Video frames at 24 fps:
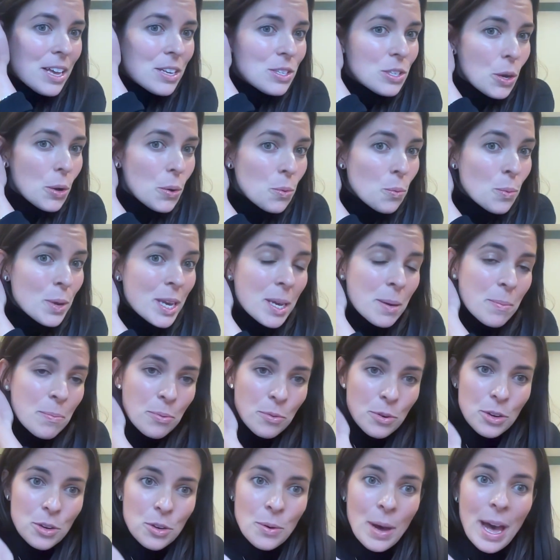So we
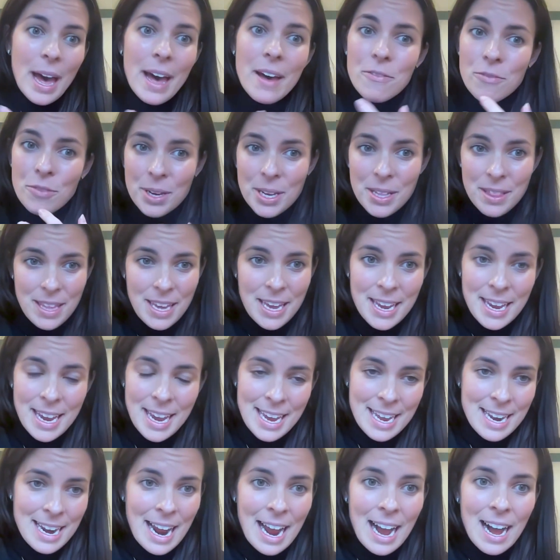brew everything
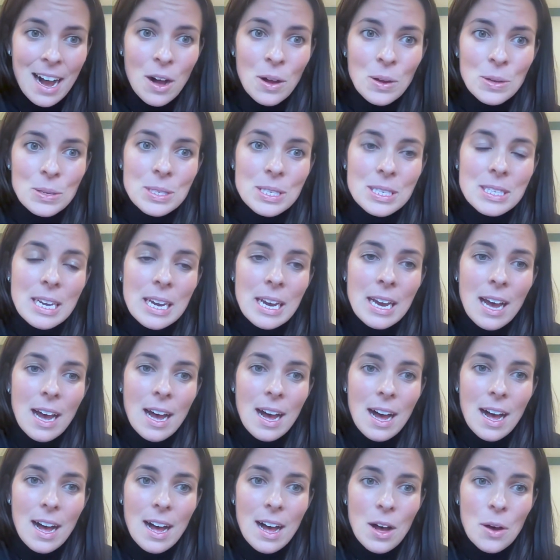in-house.
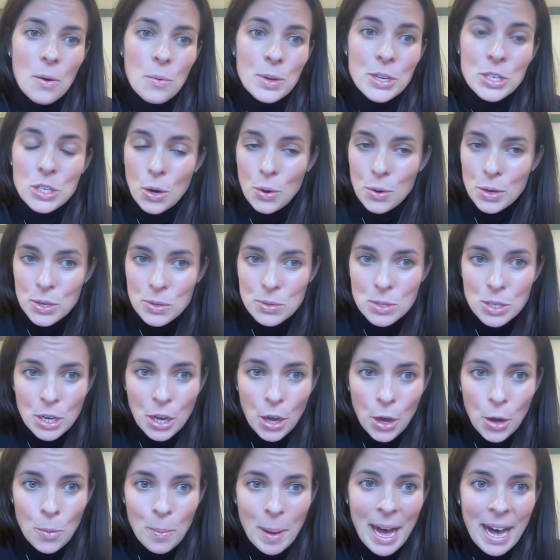We don't use a
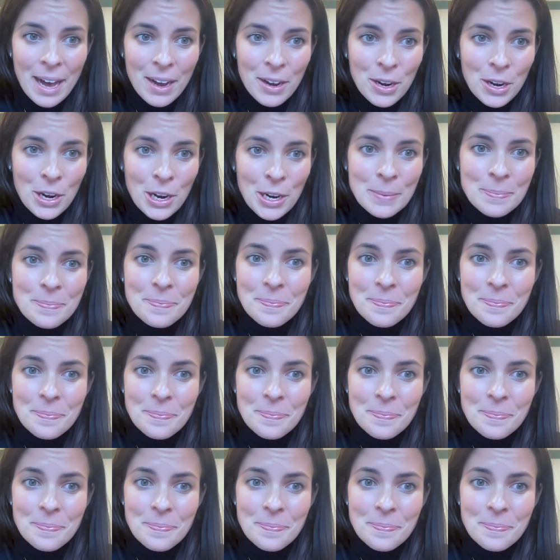co-packer.